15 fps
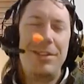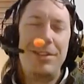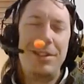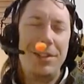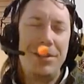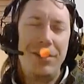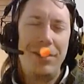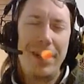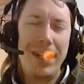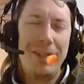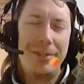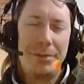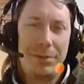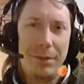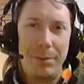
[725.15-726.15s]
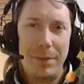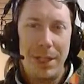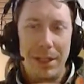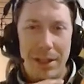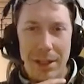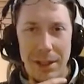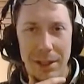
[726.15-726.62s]
You don't have to worry about
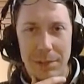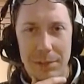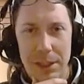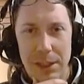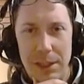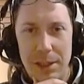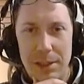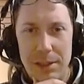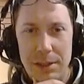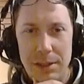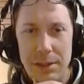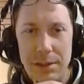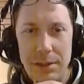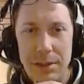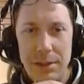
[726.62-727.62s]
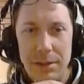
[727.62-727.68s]
a thing because,